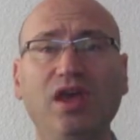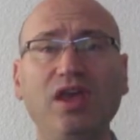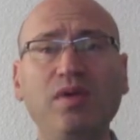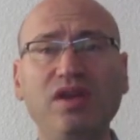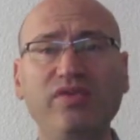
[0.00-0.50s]

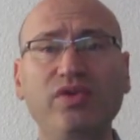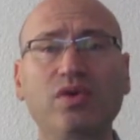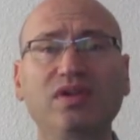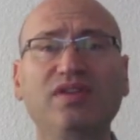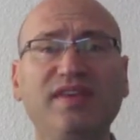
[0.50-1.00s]
Even if
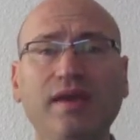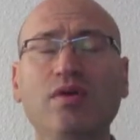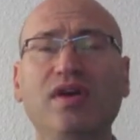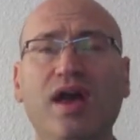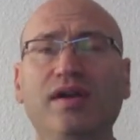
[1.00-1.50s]
you're in the
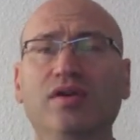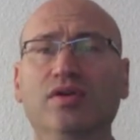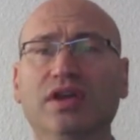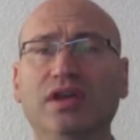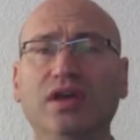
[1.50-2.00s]
second
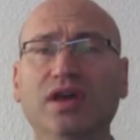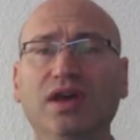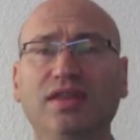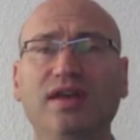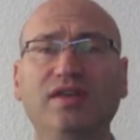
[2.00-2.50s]
category,
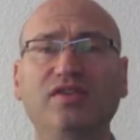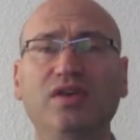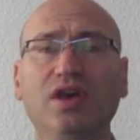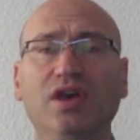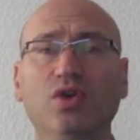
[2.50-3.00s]
that is,
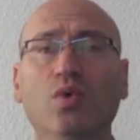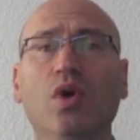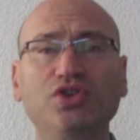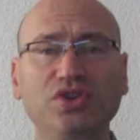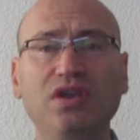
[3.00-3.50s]
you
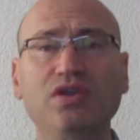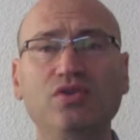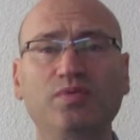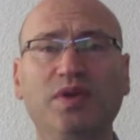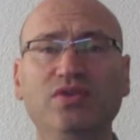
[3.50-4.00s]
watch the
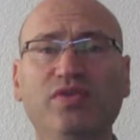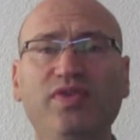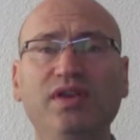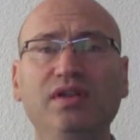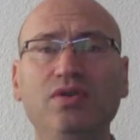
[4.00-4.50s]
news but you
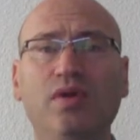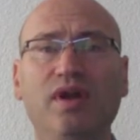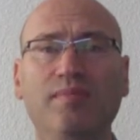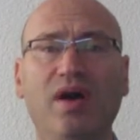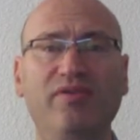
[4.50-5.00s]
feel you
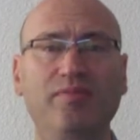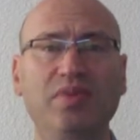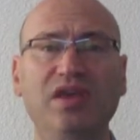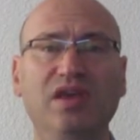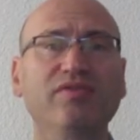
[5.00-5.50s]
are above
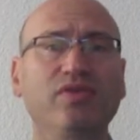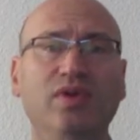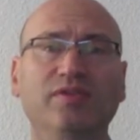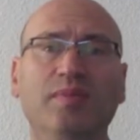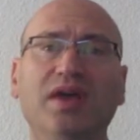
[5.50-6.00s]
being
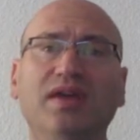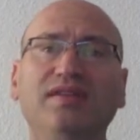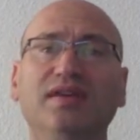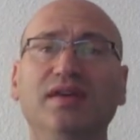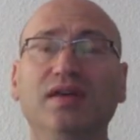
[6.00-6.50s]
influenced by
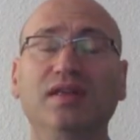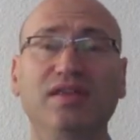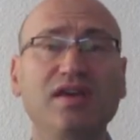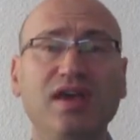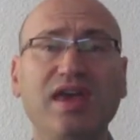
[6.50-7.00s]
it,
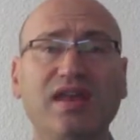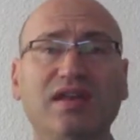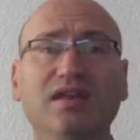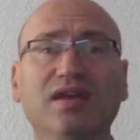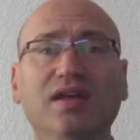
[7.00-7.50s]
think
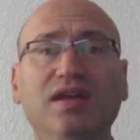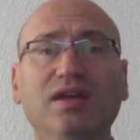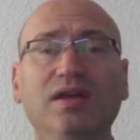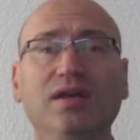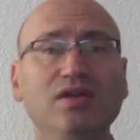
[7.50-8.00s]
again.
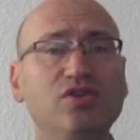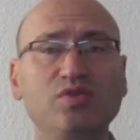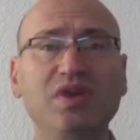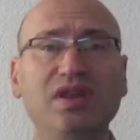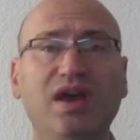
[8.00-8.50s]

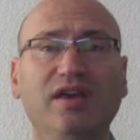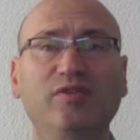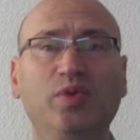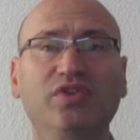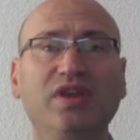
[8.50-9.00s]
News media is
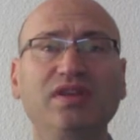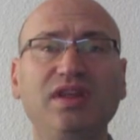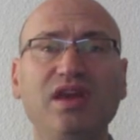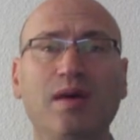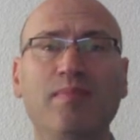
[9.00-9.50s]

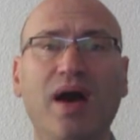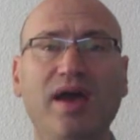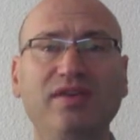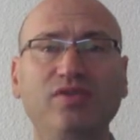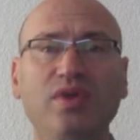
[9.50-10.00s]
presenting a
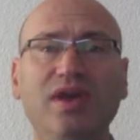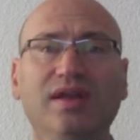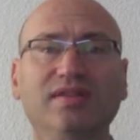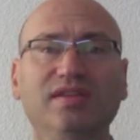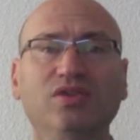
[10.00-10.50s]
biased
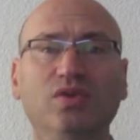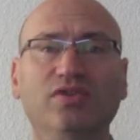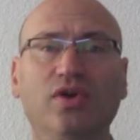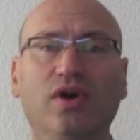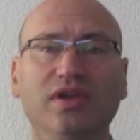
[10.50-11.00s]
reality to
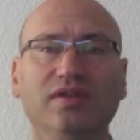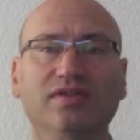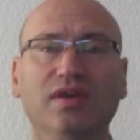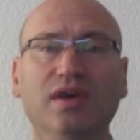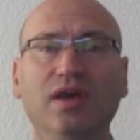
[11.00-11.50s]
its
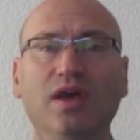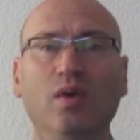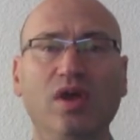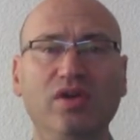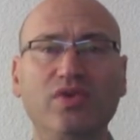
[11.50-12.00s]
audience,
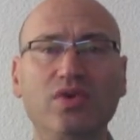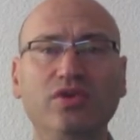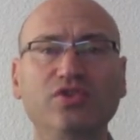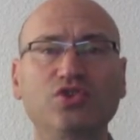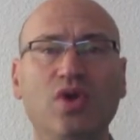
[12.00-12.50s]
while of
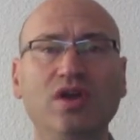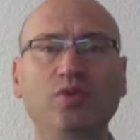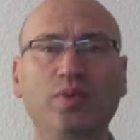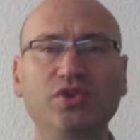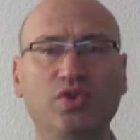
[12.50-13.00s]
course trying to
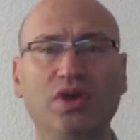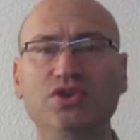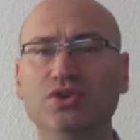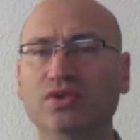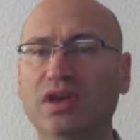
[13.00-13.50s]
persuade
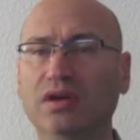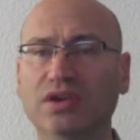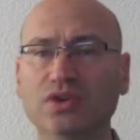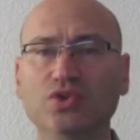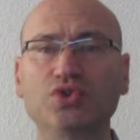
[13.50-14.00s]
you they are
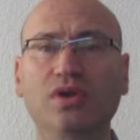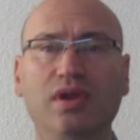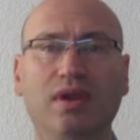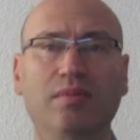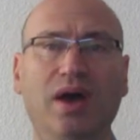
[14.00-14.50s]
neutral
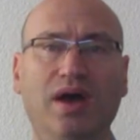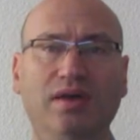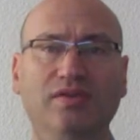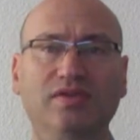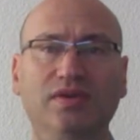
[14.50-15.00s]
and
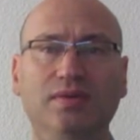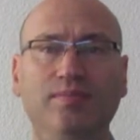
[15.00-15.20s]
unbiased.